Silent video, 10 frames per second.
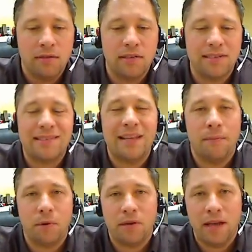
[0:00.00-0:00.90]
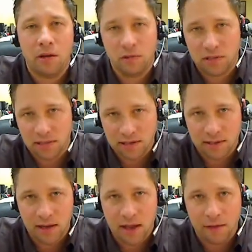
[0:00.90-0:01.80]
December down
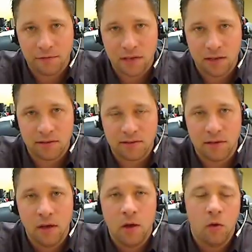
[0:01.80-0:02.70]
six and a half cents.